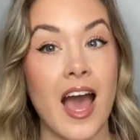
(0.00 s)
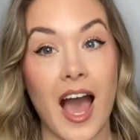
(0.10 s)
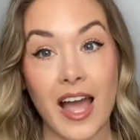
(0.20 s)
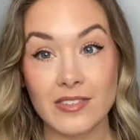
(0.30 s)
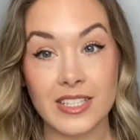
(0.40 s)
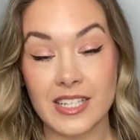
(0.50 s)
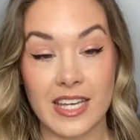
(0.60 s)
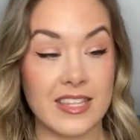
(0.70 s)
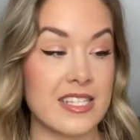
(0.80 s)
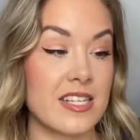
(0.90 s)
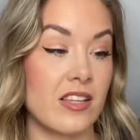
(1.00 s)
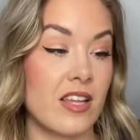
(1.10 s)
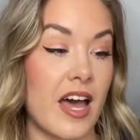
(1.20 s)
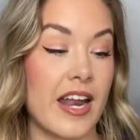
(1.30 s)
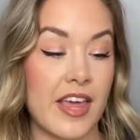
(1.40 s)
I really like this a
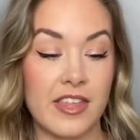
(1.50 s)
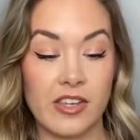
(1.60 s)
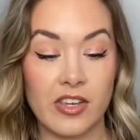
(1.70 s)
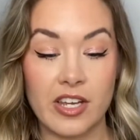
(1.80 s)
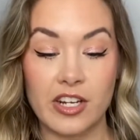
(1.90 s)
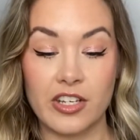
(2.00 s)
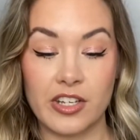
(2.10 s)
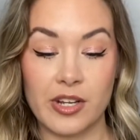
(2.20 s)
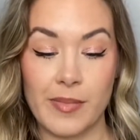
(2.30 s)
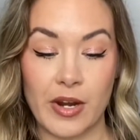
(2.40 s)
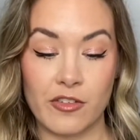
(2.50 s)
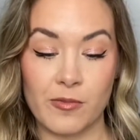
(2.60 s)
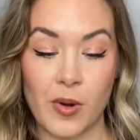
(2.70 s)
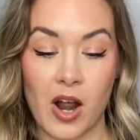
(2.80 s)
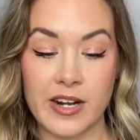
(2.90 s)
lot. I think you get a good amount of
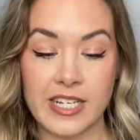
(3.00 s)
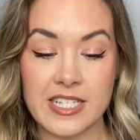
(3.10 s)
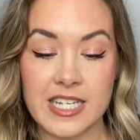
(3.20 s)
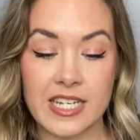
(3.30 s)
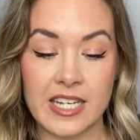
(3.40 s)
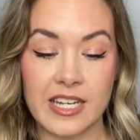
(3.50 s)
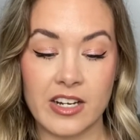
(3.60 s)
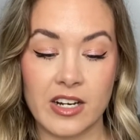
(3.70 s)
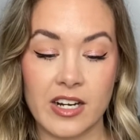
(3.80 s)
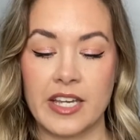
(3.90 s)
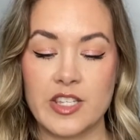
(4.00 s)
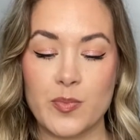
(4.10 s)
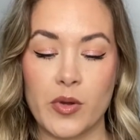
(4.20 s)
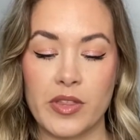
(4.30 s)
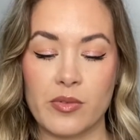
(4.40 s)
product in here. It's zero
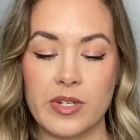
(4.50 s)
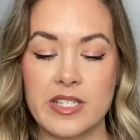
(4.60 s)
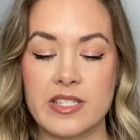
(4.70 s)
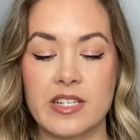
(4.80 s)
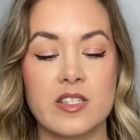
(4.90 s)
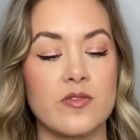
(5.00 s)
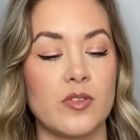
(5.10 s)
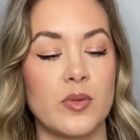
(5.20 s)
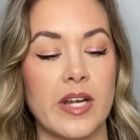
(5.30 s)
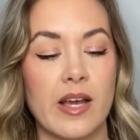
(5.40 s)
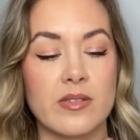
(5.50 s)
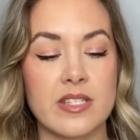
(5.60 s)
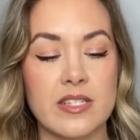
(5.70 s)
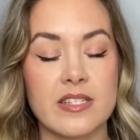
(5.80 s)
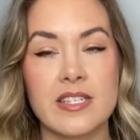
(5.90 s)
point three six fluid
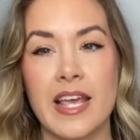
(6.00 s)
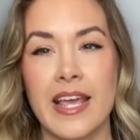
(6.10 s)
ounces.